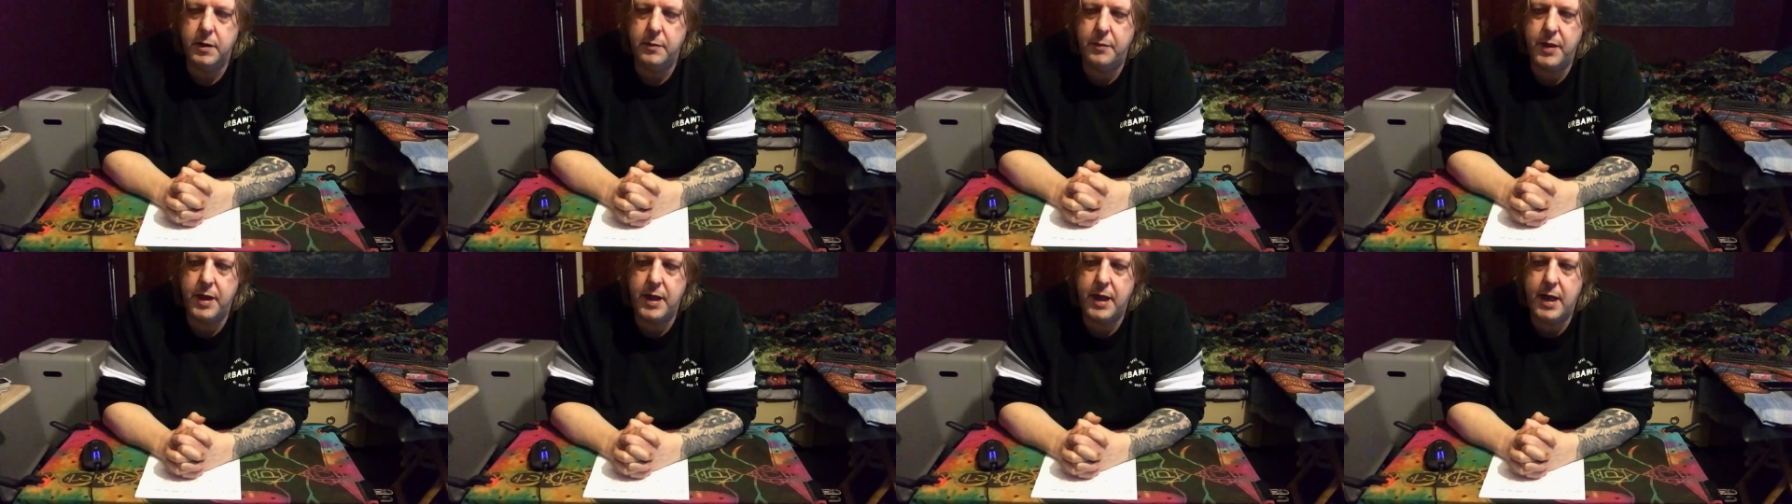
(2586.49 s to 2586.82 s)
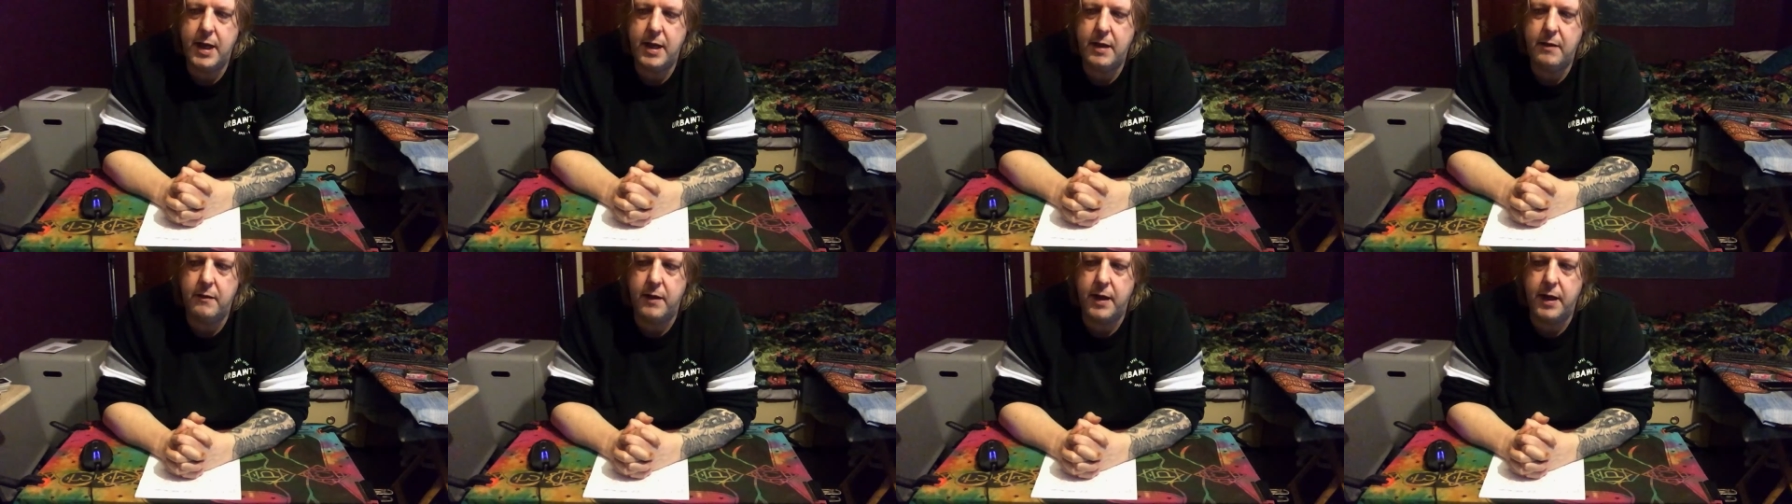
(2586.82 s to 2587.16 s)
to be
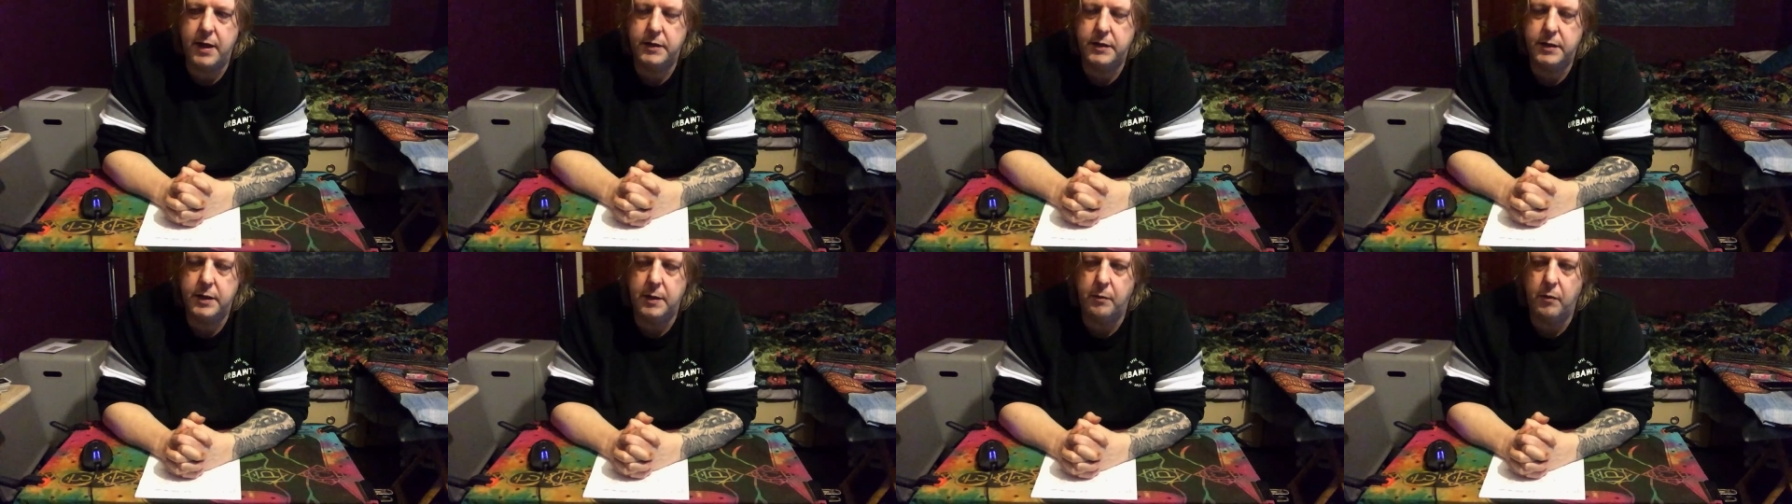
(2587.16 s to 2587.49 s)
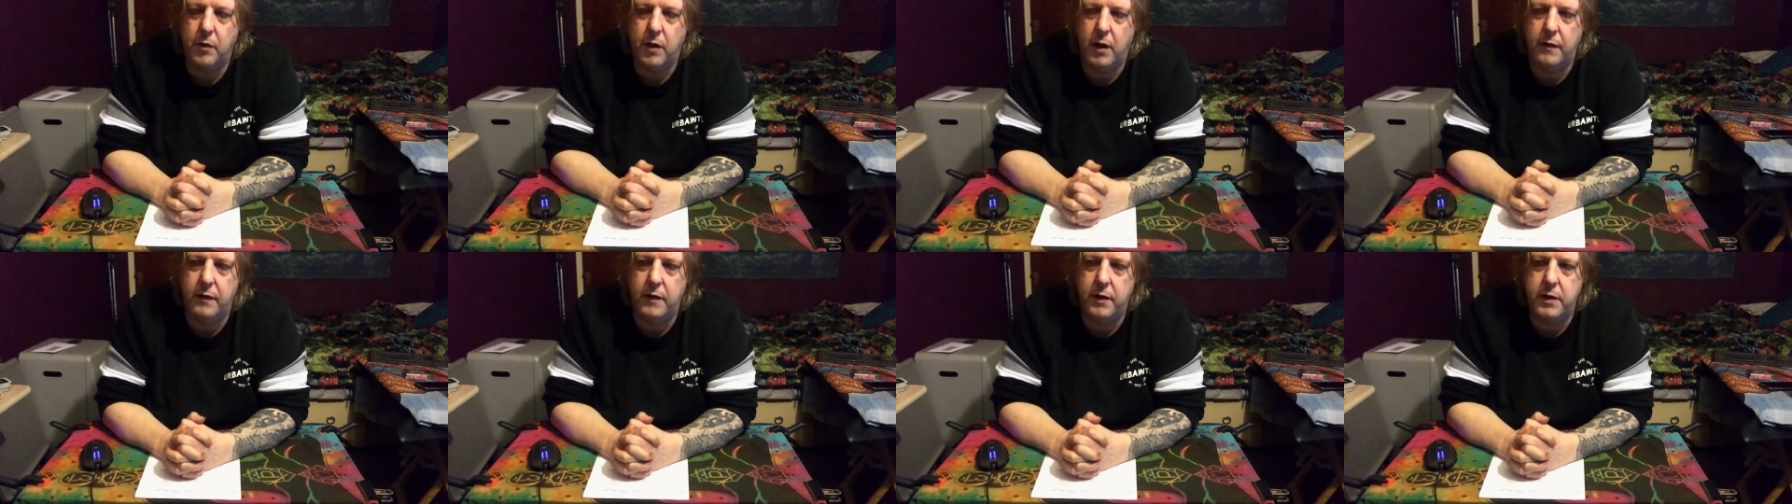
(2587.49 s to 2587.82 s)
hearing
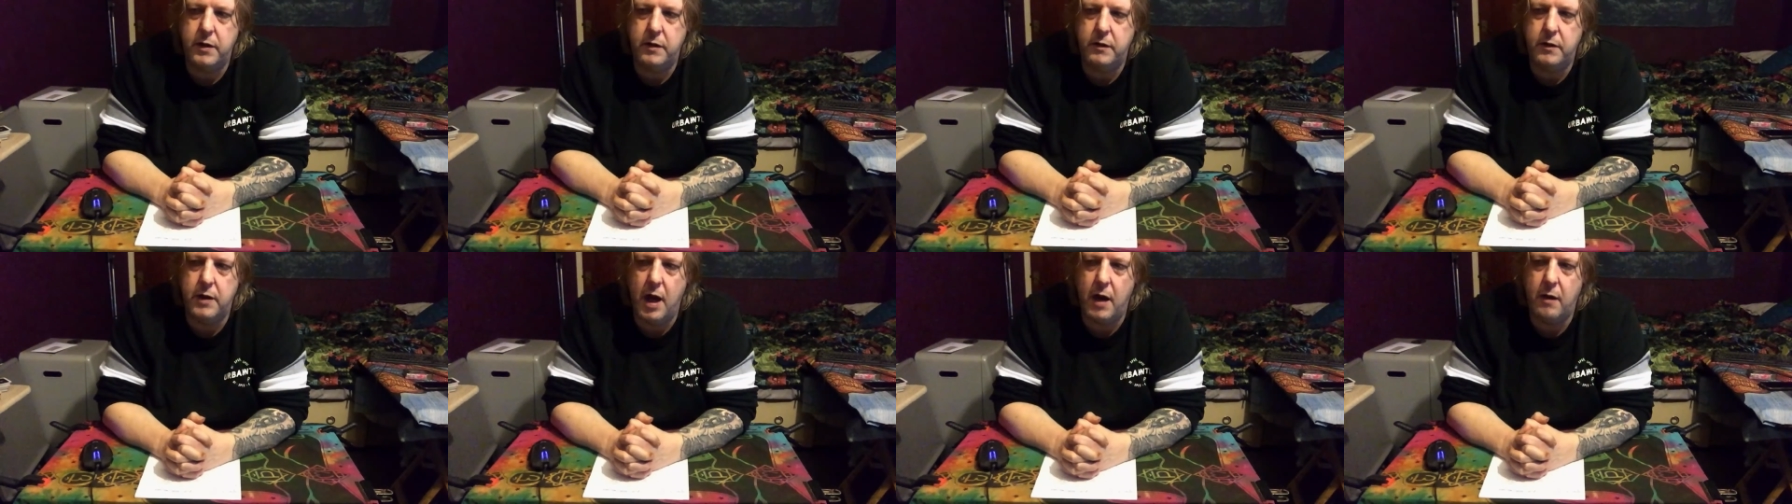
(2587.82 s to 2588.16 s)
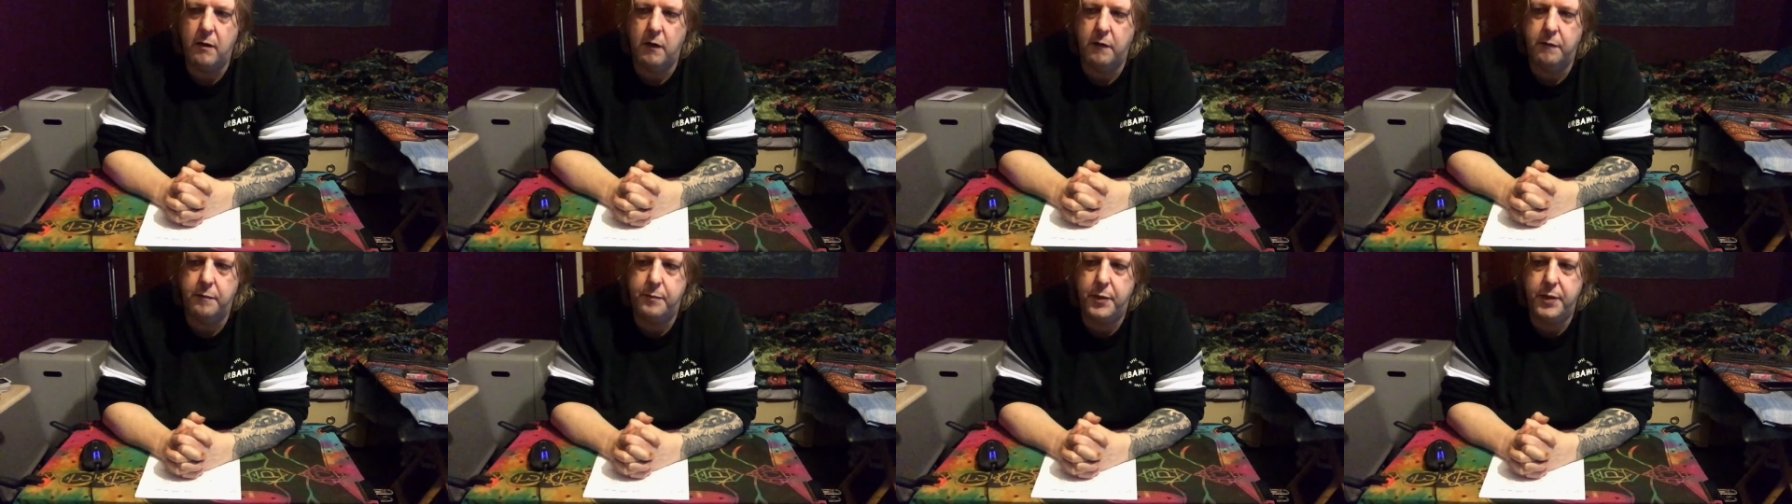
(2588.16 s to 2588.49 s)
someone that you
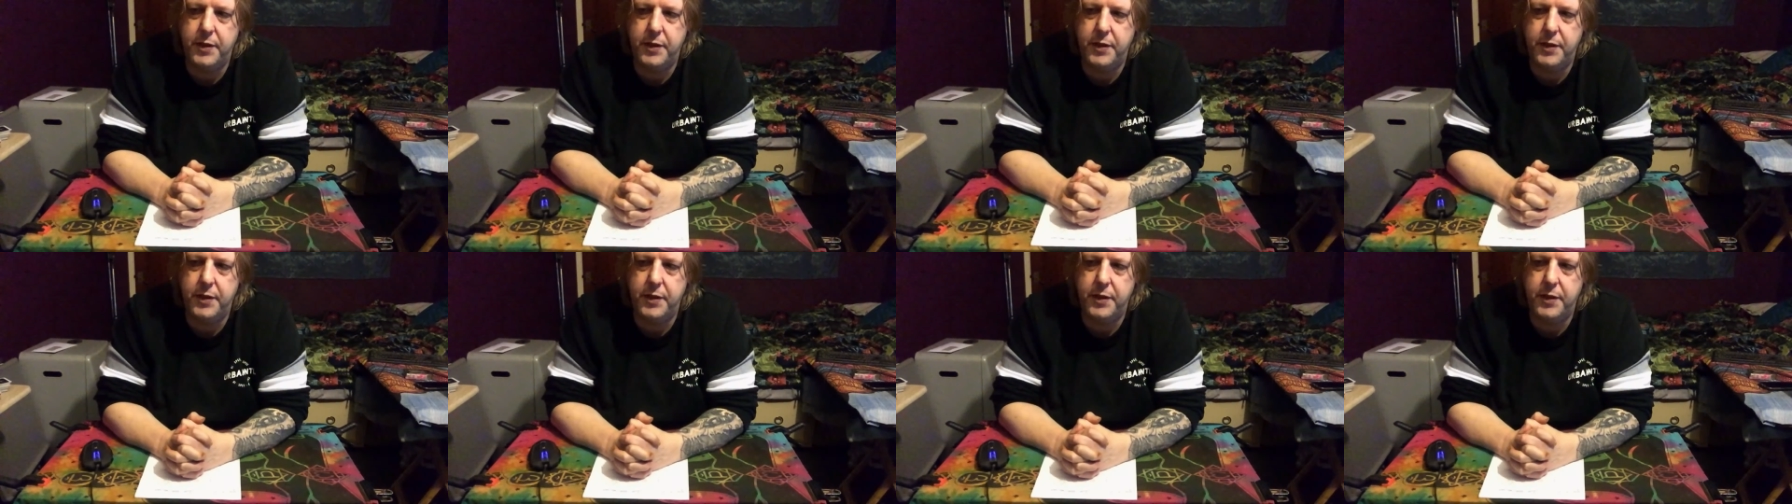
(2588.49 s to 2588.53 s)
know of,